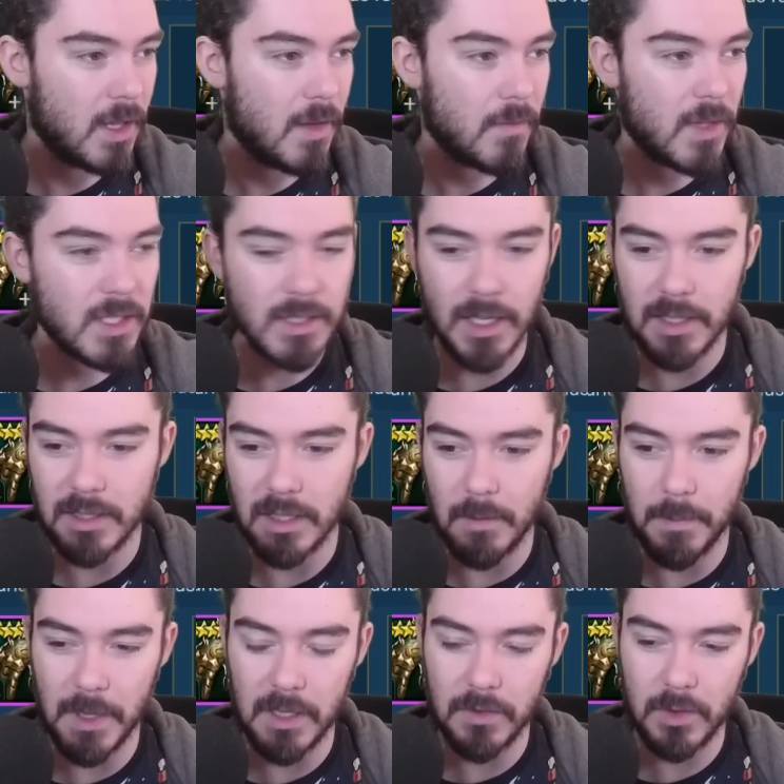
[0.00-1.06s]
This has a
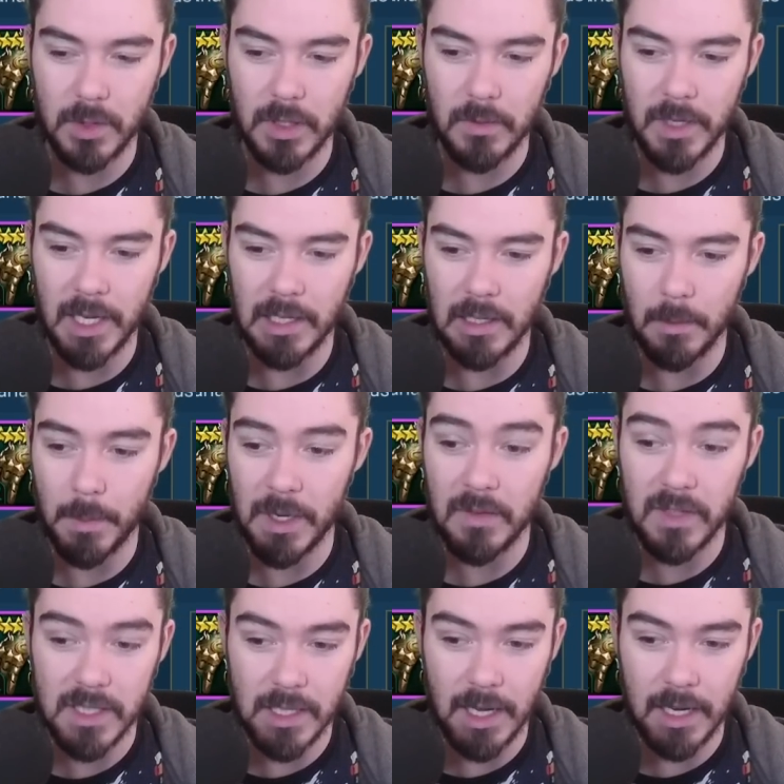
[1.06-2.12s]
bit of crit rate, a bit
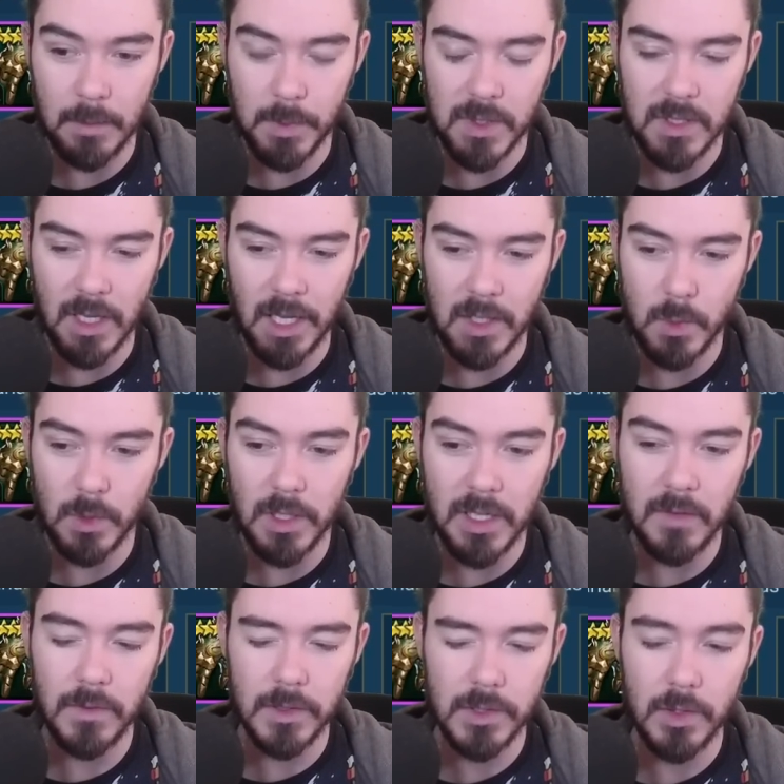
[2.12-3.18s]
of attack percent. We're
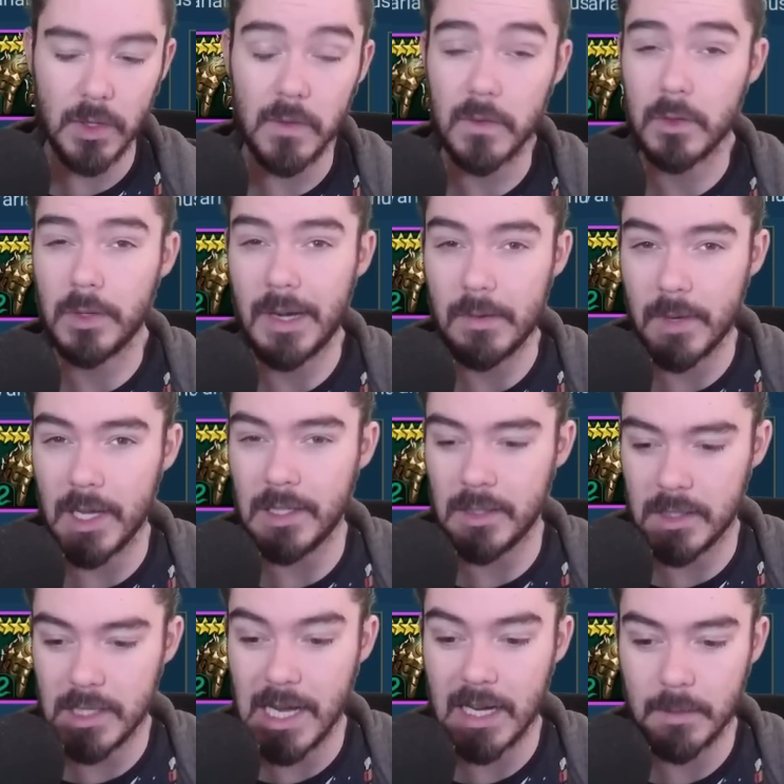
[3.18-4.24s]
looking for sort of crit rate and
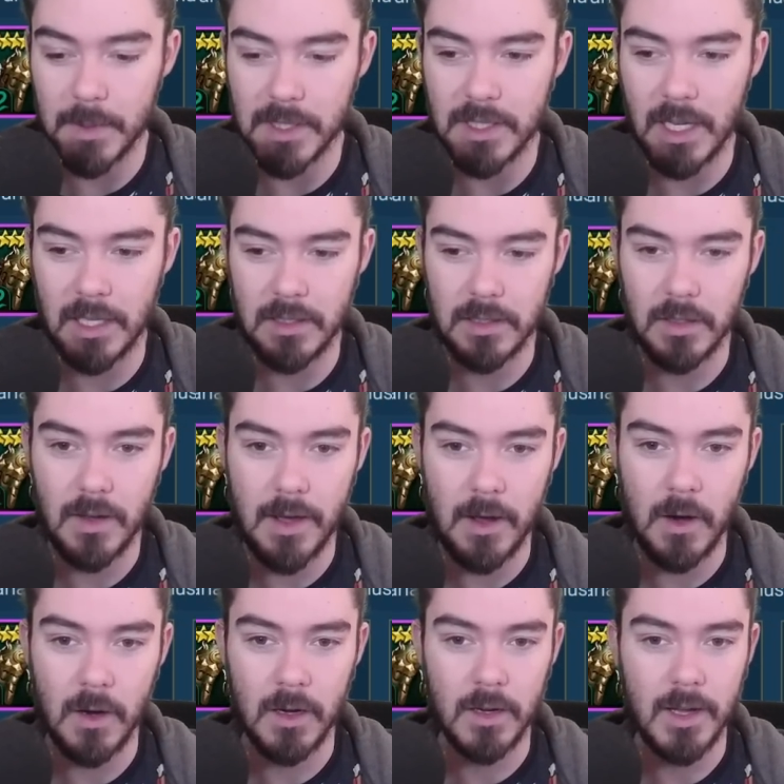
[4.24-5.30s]
attack percent
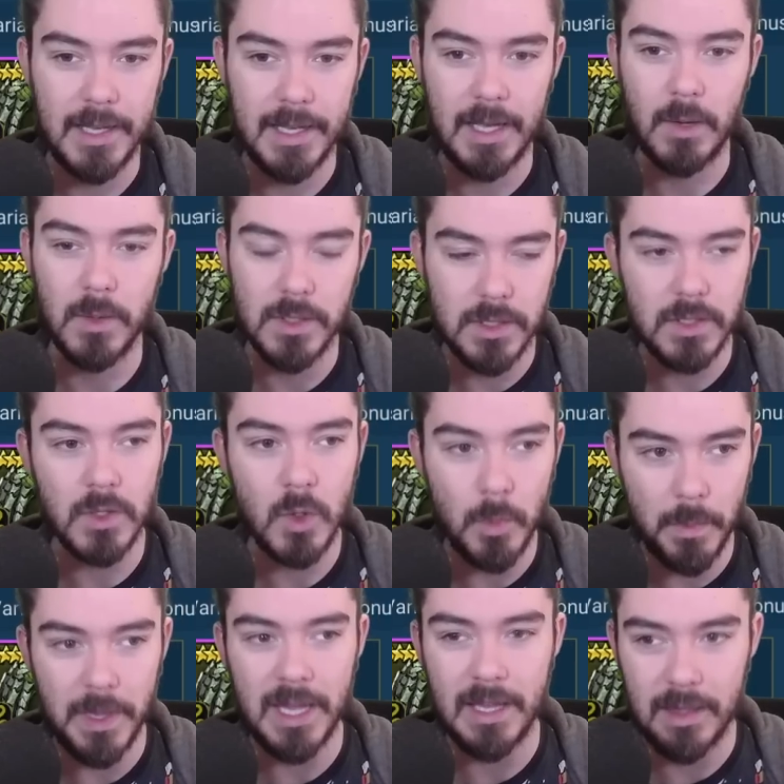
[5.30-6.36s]
are our two
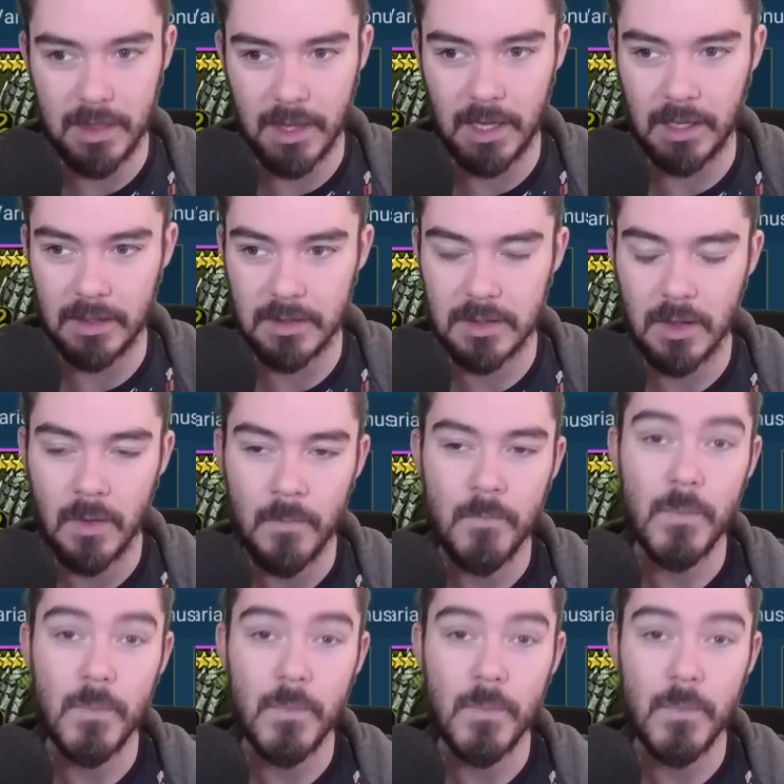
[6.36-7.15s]
big things.